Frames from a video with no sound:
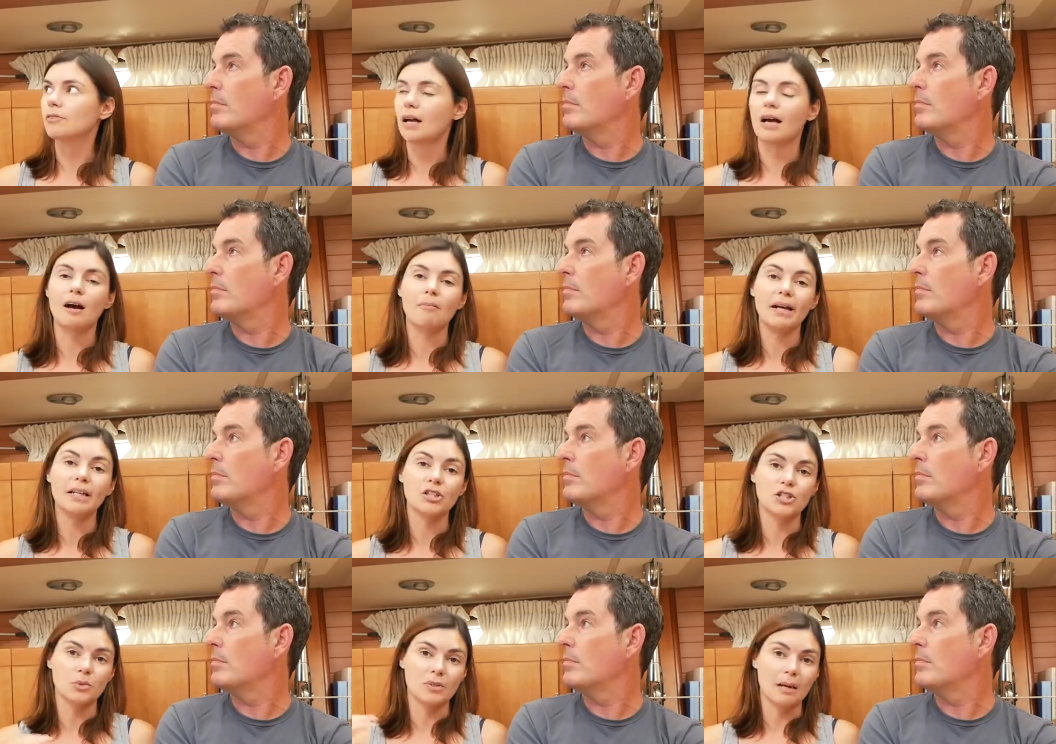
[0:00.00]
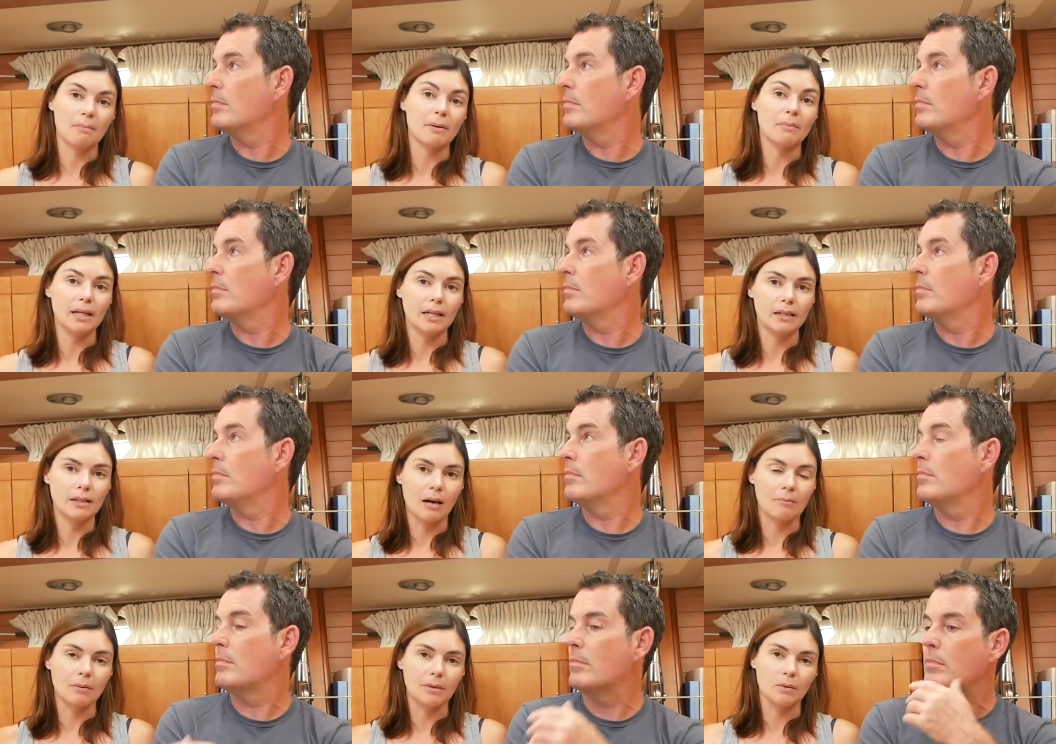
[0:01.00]
Speaker 1: our main issue was our bimini, our
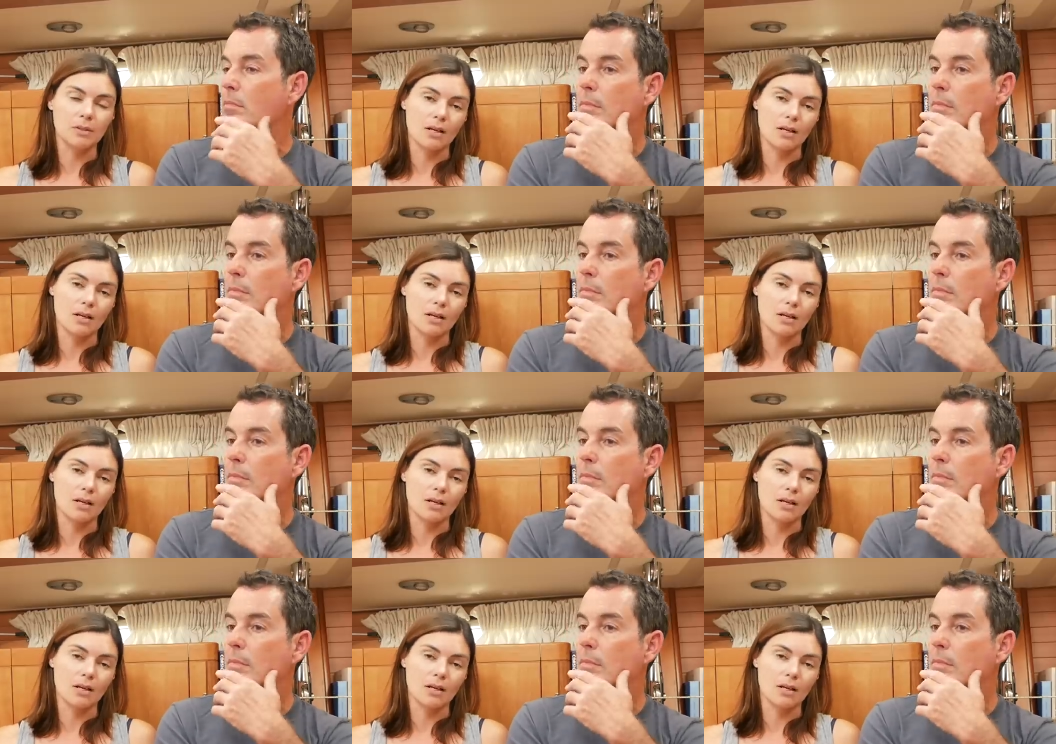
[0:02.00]
bimini was the